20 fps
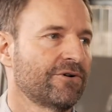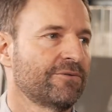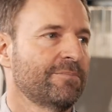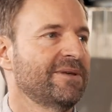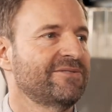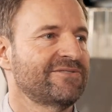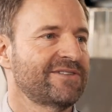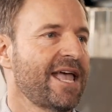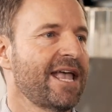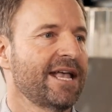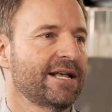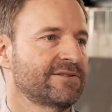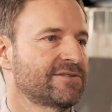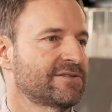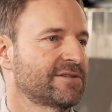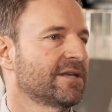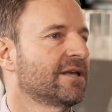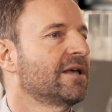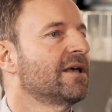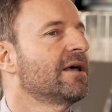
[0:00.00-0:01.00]
or
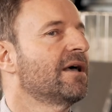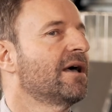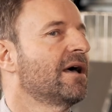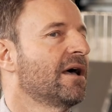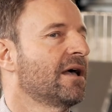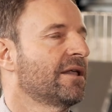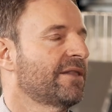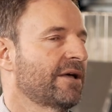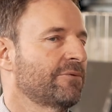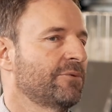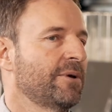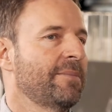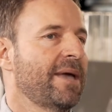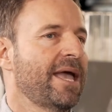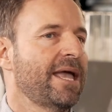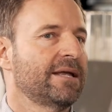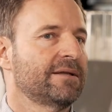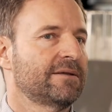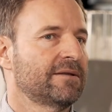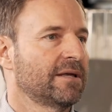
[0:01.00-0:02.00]
mistakes uh, -huh. that we
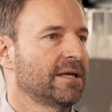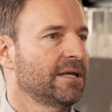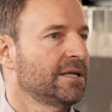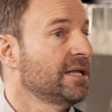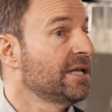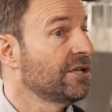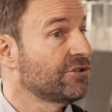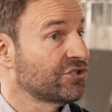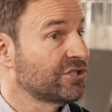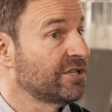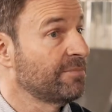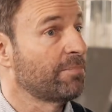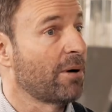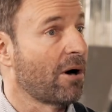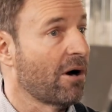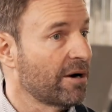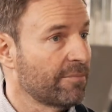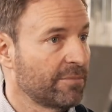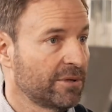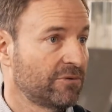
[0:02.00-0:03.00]
made in each
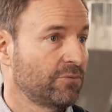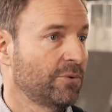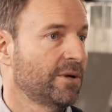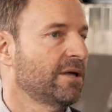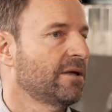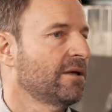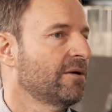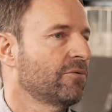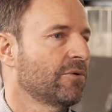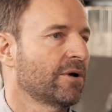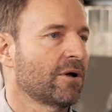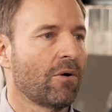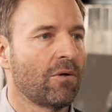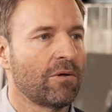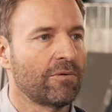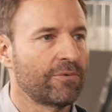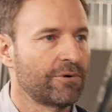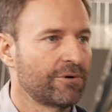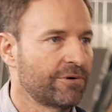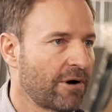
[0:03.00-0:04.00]
department. We, we
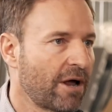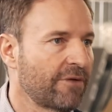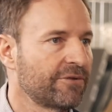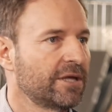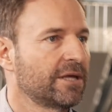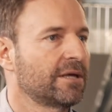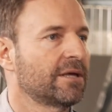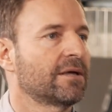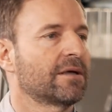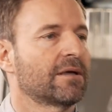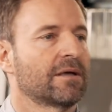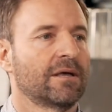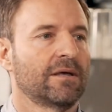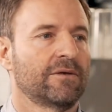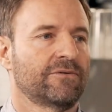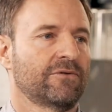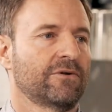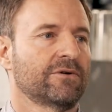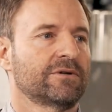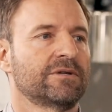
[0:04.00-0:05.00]
all were running uh,
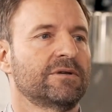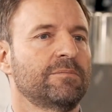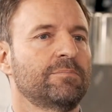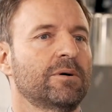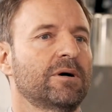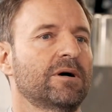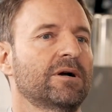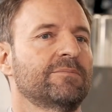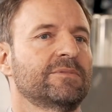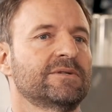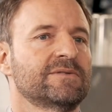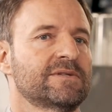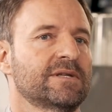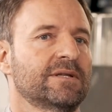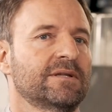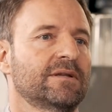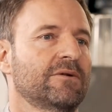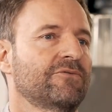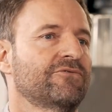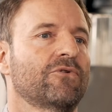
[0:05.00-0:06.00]
certain departments,
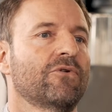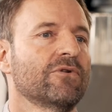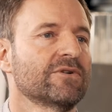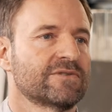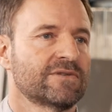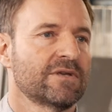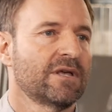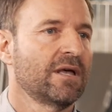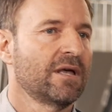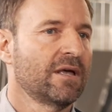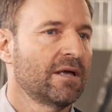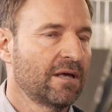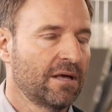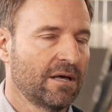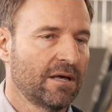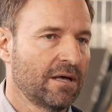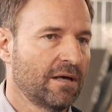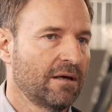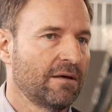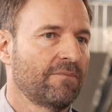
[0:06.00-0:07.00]
and of course,
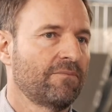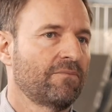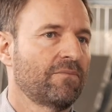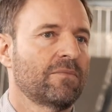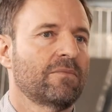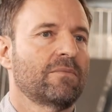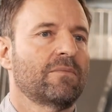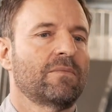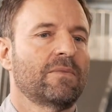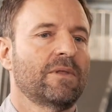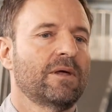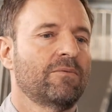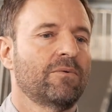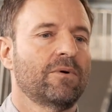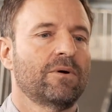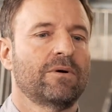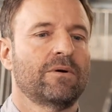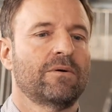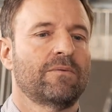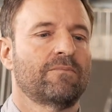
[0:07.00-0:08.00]
um, there
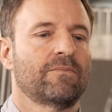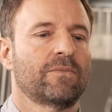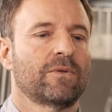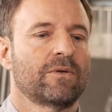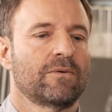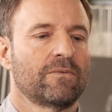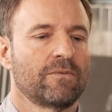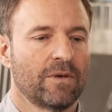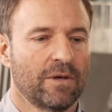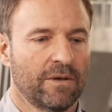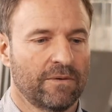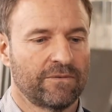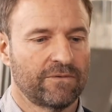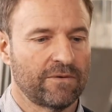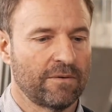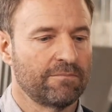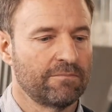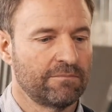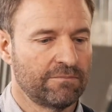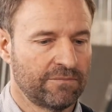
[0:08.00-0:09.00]
were uh,
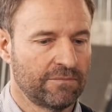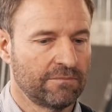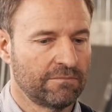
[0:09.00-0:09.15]
some,